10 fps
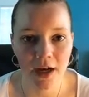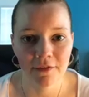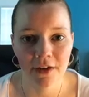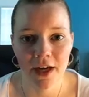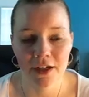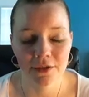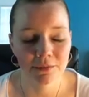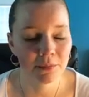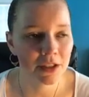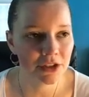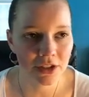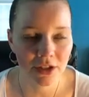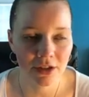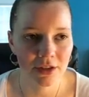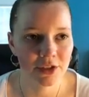I've had much
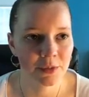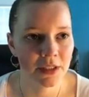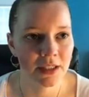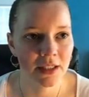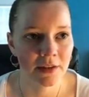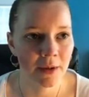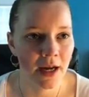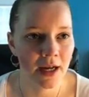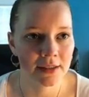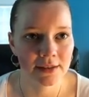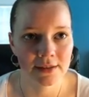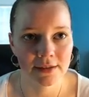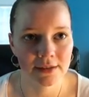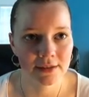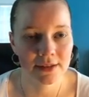encouragement in the past,